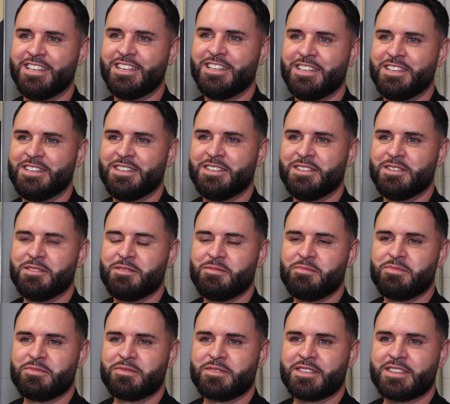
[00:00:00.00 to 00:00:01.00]
to watch it
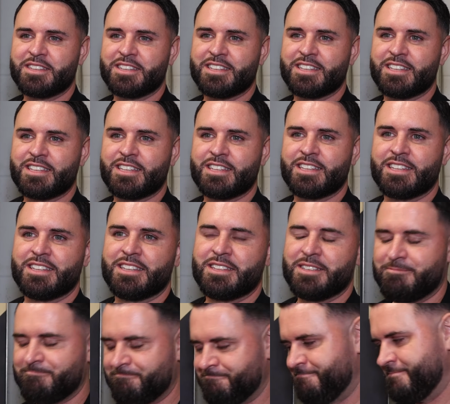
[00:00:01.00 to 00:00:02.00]
before this one on
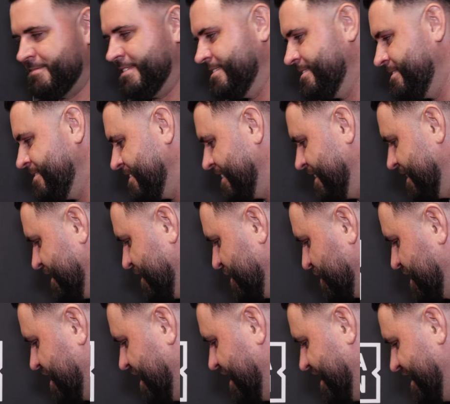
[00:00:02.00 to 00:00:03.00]
May twenty-seventh. Though I
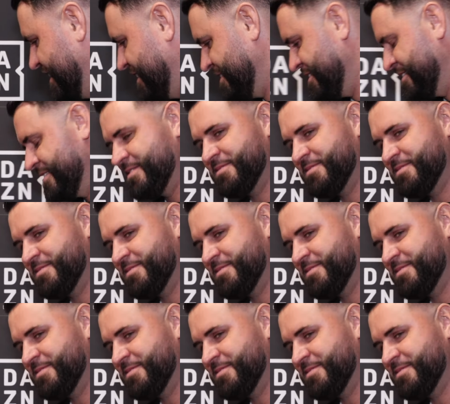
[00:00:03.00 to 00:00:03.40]
will watch it.